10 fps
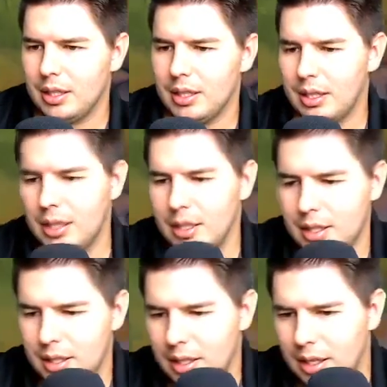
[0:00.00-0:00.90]

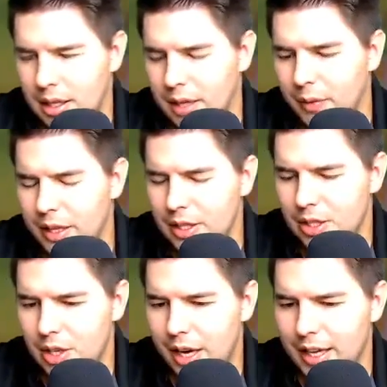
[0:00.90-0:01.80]
I think we just
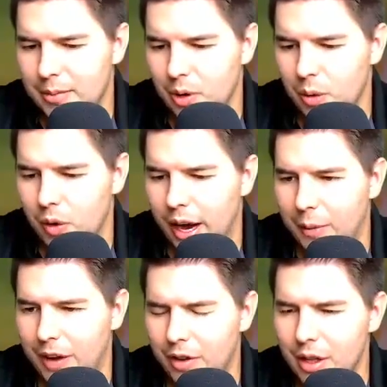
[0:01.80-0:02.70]
try to keep going wide. We
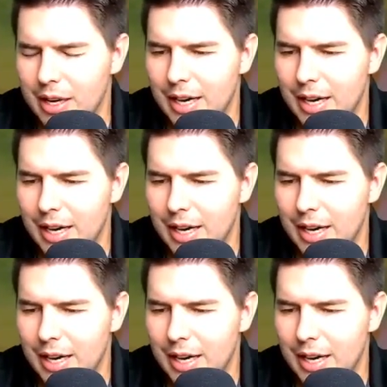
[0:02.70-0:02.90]
have another Dire